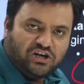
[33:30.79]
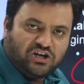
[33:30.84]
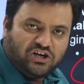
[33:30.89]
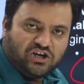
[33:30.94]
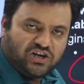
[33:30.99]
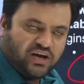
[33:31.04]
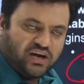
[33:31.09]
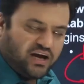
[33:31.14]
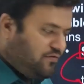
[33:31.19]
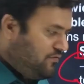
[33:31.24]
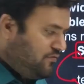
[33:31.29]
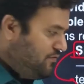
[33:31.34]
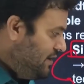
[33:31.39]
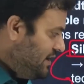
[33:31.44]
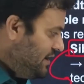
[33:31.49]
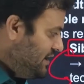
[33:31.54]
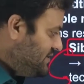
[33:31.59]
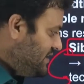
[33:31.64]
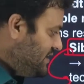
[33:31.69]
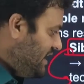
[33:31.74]
shelf
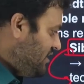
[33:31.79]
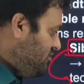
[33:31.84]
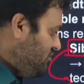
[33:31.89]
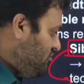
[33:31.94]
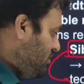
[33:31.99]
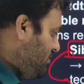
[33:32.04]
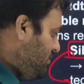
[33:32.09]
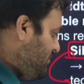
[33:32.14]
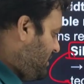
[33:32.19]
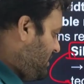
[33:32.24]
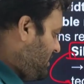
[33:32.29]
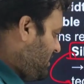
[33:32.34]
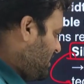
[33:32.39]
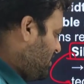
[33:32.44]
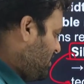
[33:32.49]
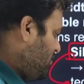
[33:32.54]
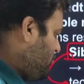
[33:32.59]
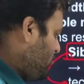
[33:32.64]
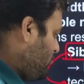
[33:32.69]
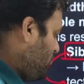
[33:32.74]
is actually being
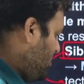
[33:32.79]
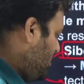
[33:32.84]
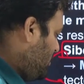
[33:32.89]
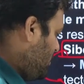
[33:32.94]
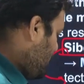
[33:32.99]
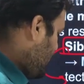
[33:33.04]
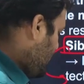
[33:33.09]
controlled